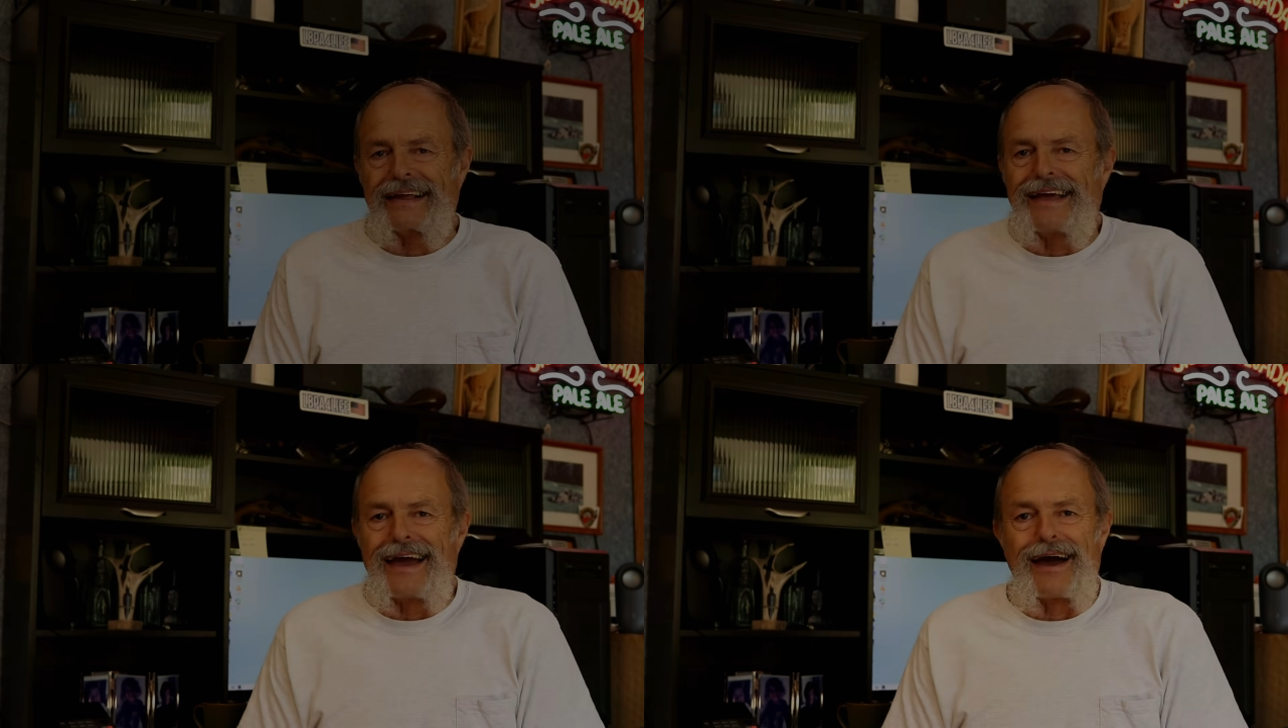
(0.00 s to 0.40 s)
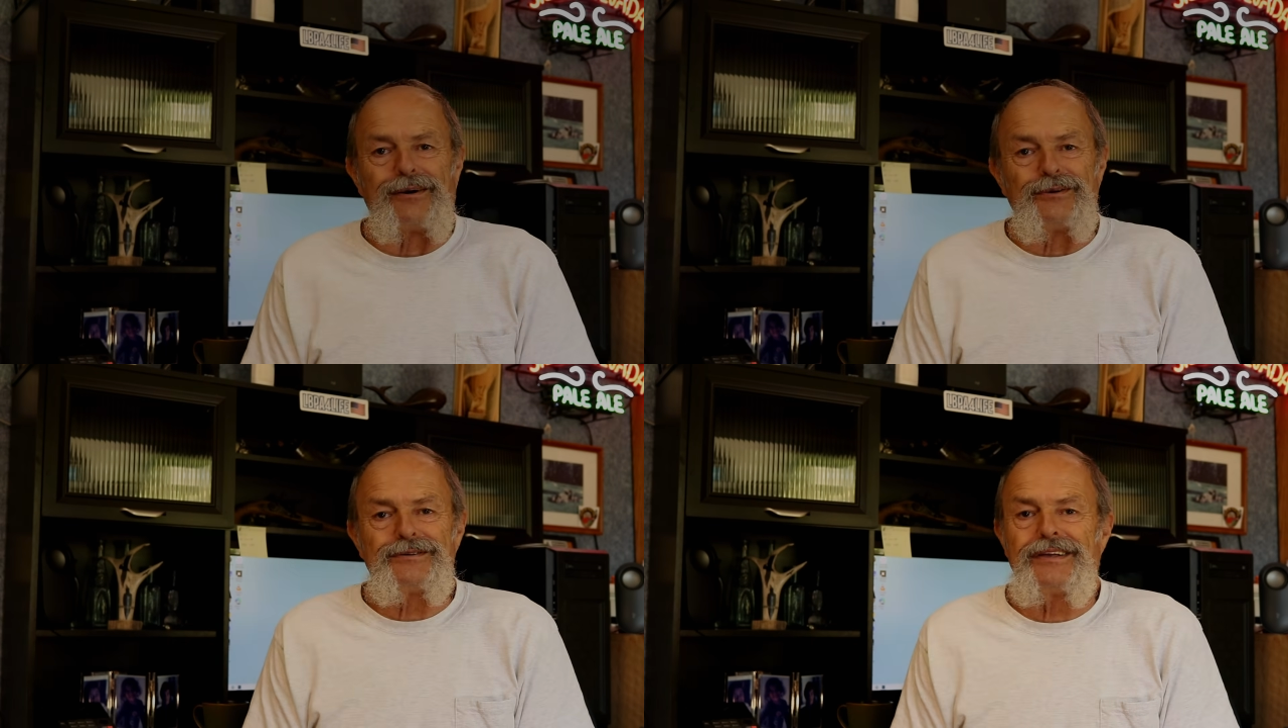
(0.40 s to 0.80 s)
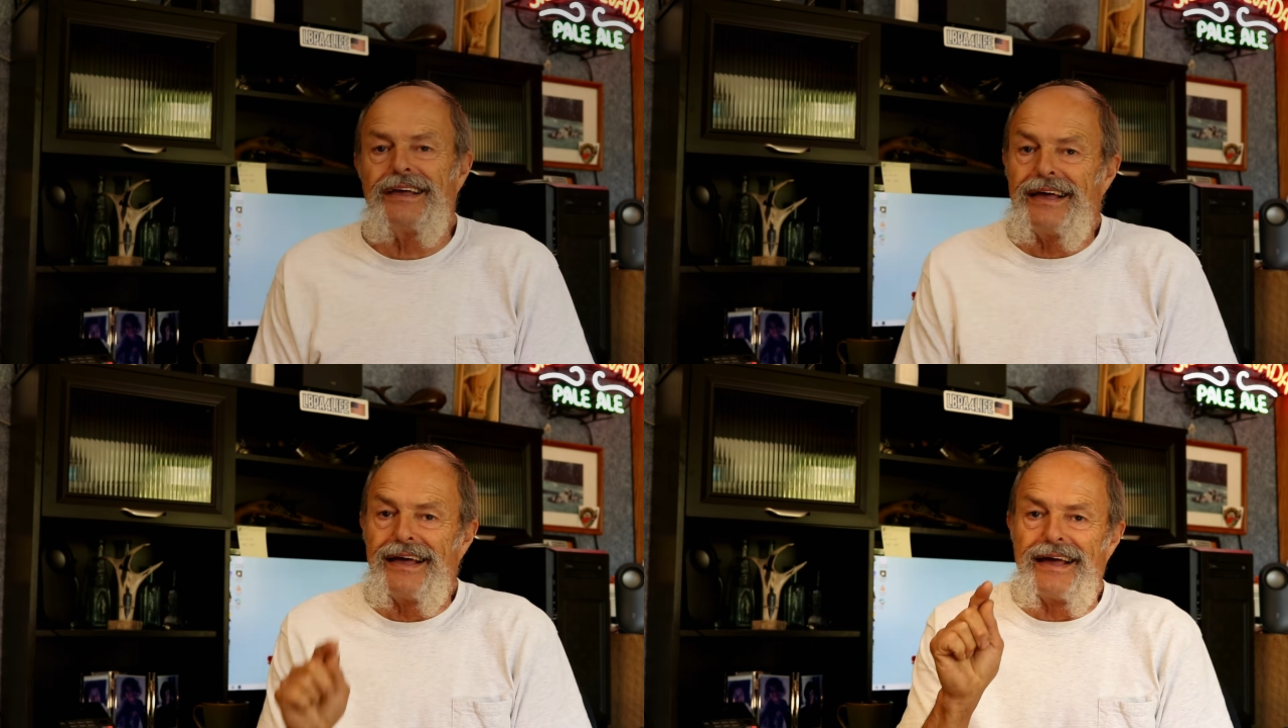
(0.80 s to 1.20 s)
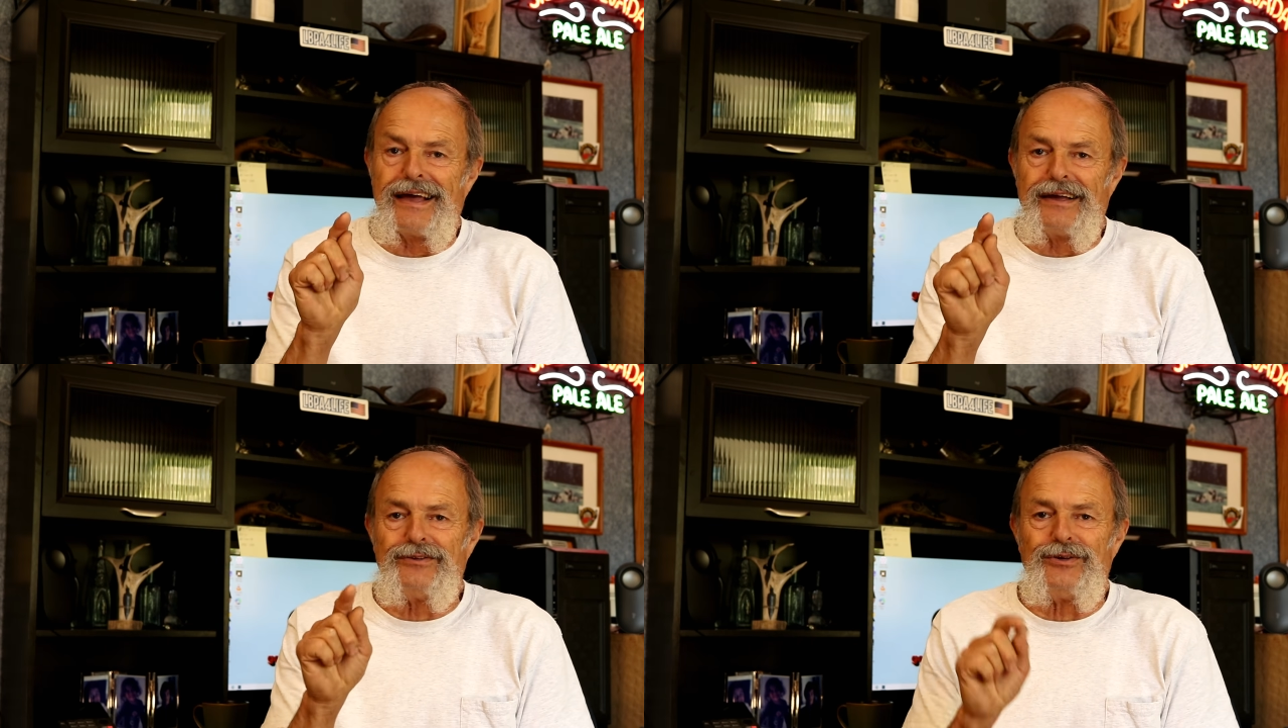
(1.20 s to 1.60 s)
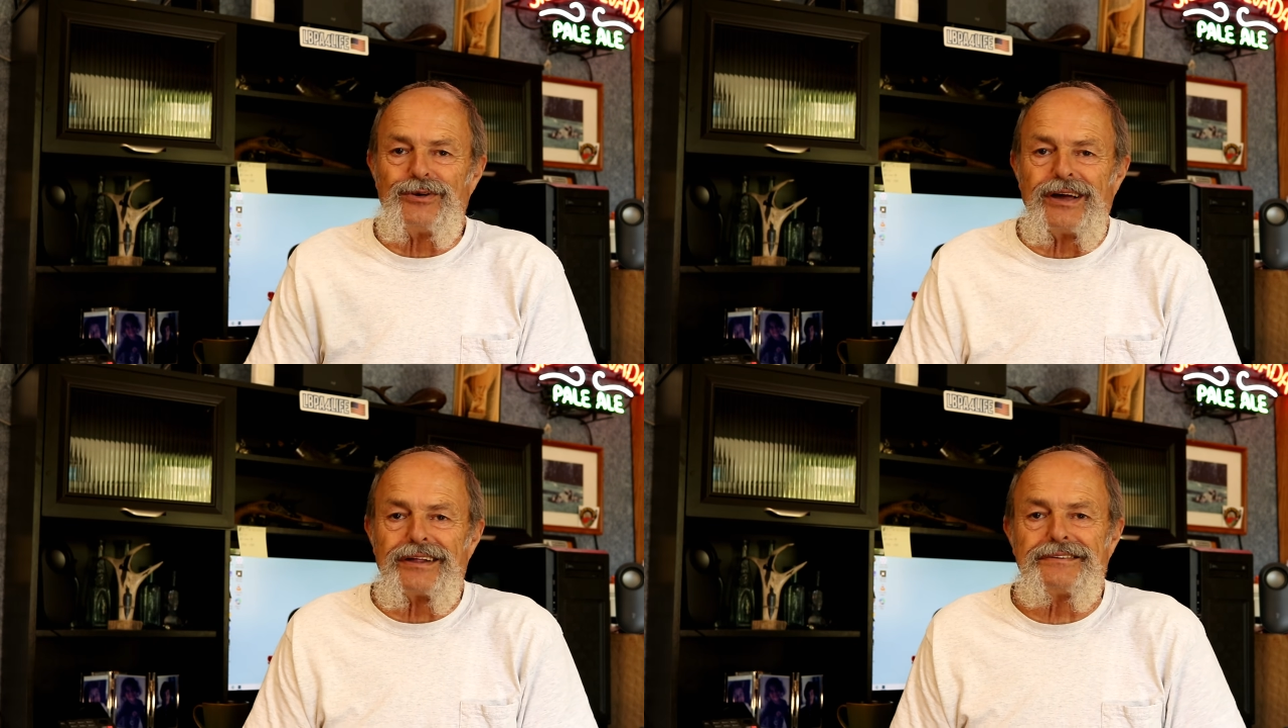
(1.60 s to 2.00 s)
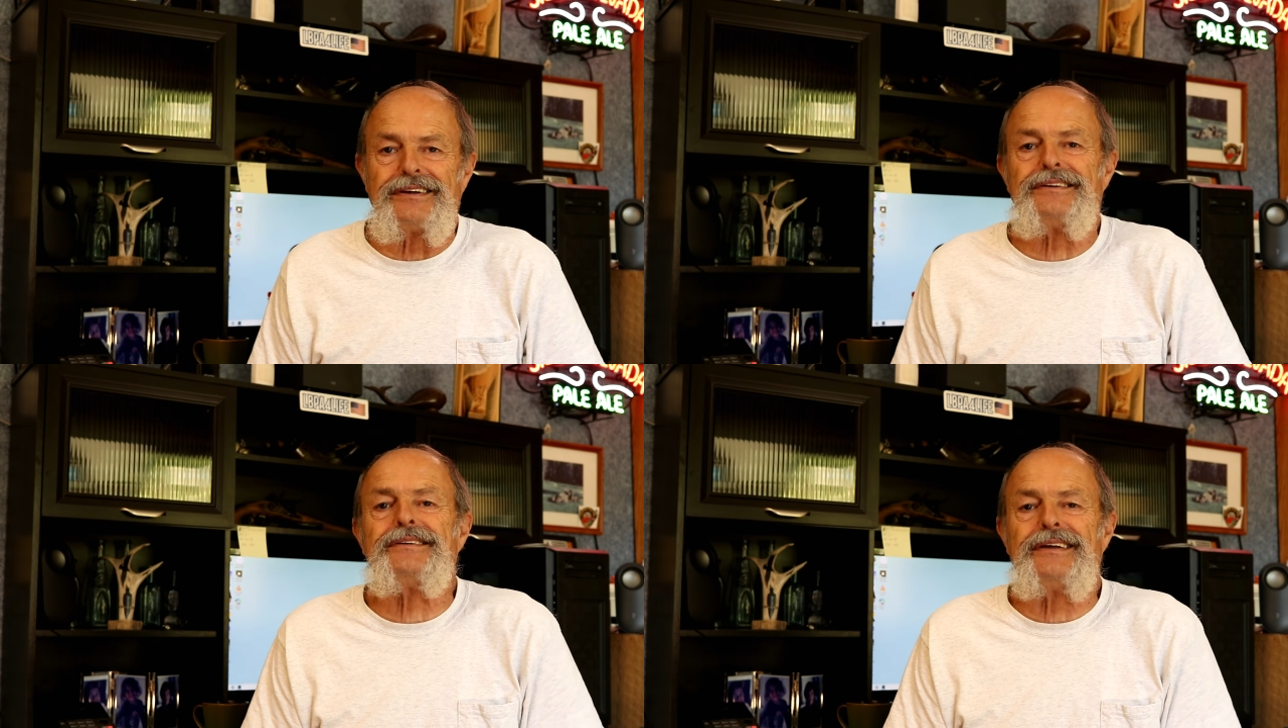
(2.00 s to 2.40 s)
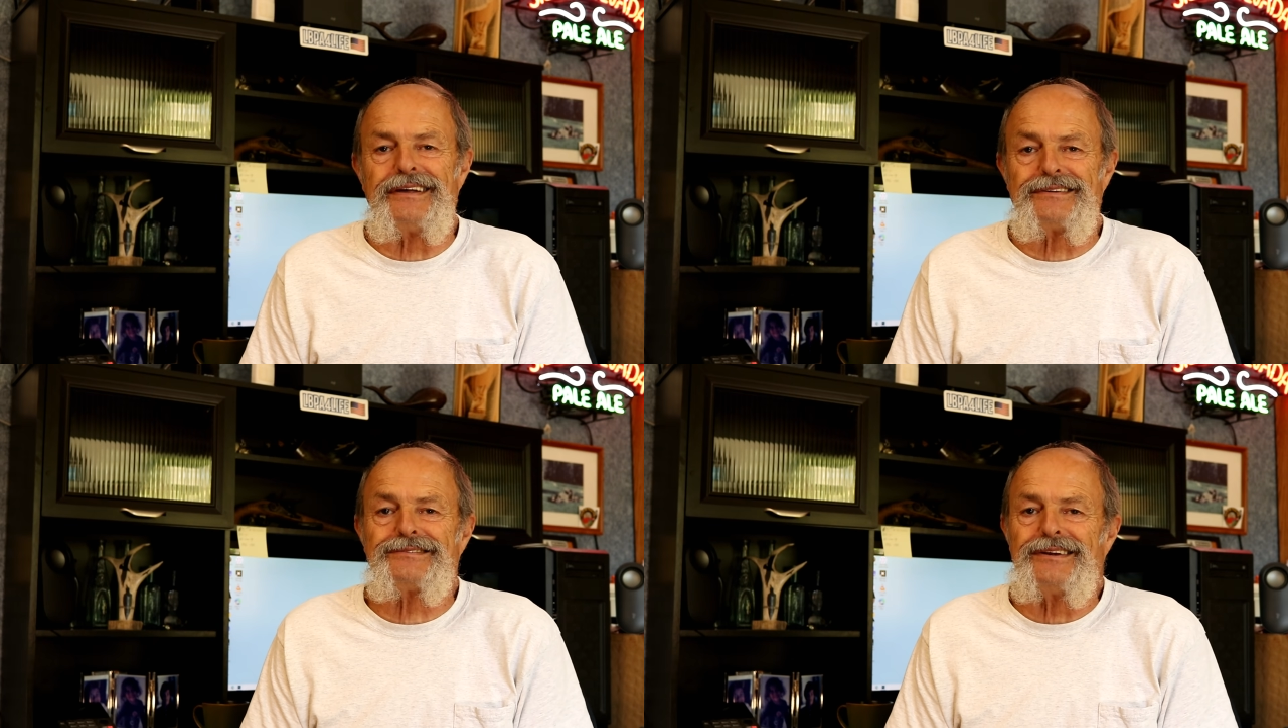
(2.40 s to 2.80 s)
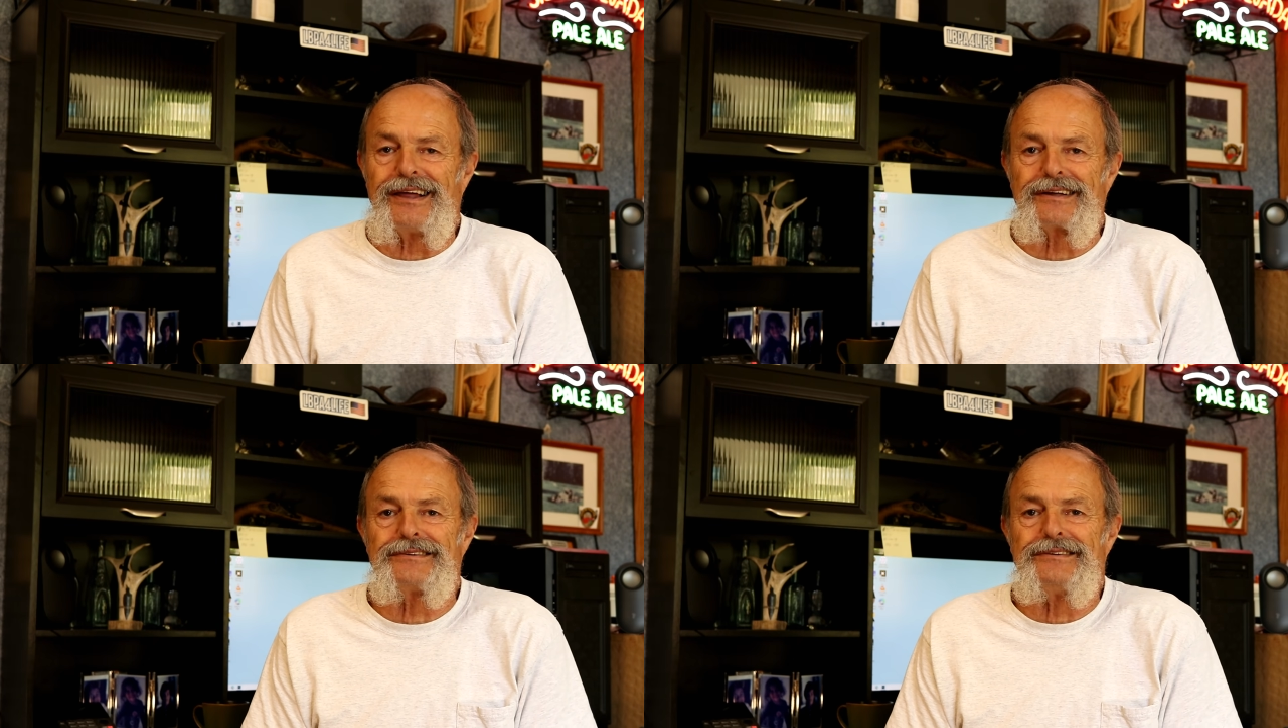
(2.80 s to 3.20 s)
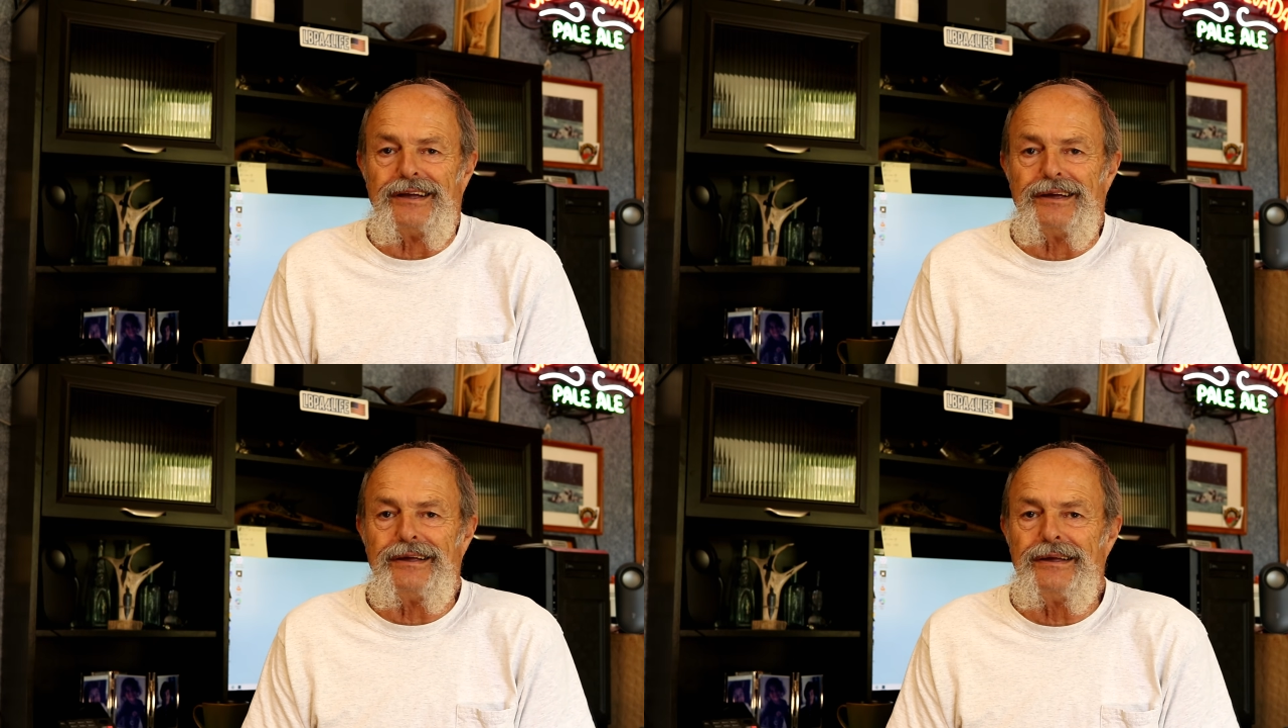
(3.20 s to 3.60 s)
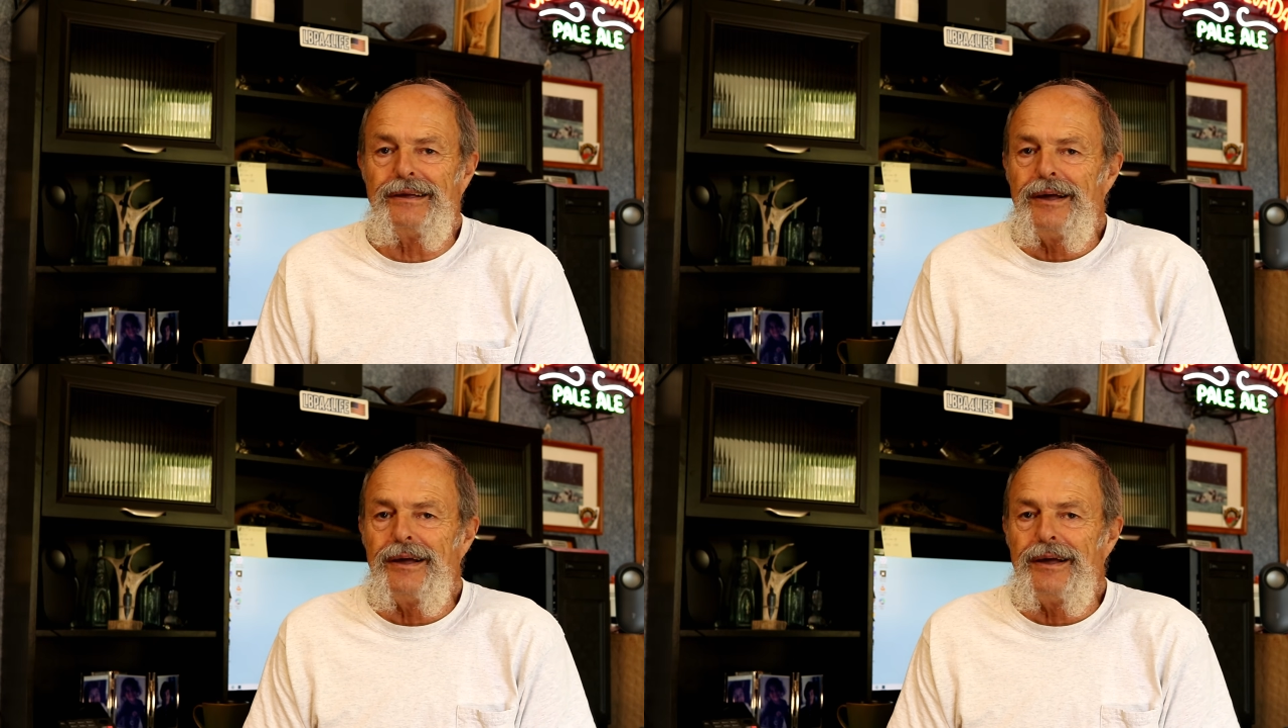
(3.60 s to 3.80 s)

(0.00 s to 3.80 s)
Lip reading: at the house, and you guessed it, it's the next day.